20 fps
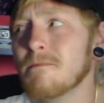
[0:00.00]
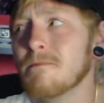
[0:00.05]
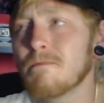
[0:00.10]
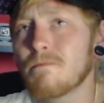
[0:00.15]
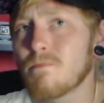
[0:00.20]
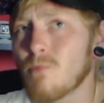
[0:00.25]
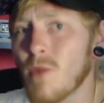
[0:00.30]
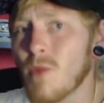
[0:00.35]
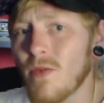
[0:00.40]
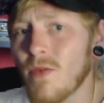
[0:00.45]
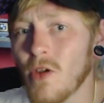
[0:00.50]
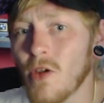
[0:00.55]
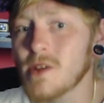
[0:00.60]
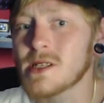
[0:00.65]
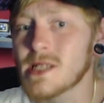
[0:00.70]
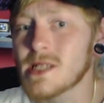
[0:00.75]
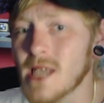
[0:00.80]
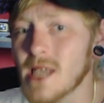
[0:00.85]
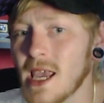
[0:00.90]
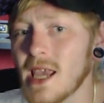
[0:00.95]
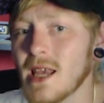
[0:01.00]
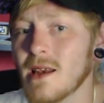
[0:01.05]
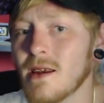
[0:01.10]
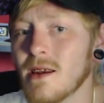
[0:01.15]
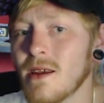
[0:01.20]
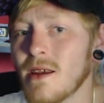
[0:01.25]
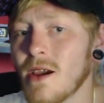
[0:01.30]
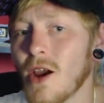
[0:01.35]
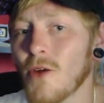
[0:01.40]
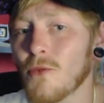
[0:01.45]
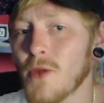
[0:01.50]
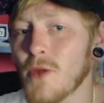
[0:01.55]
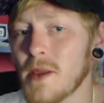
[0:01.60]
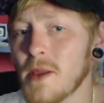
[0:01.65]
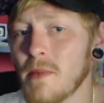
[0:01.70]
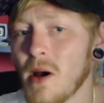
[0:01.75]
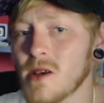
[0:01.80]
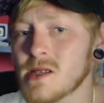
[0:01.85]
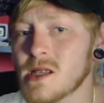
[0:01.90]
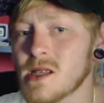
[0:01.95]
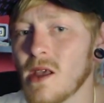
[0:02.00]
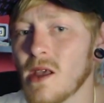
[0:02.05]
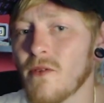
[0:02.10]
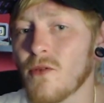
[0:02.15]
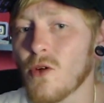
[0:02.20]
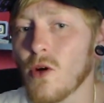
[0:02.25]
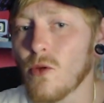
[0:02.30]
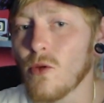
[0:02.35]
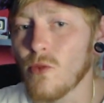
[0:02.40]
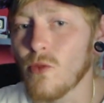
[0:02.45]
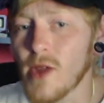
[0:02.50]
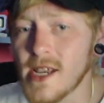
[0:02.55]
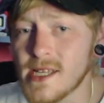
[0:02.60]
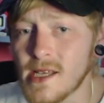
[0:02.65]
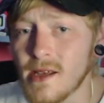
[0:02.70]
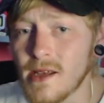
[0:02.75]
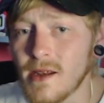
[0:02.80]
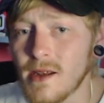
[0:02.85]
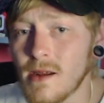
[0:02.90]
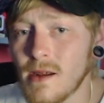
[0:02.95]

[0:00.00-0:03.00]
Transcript: we've not seen a remaster for a reason,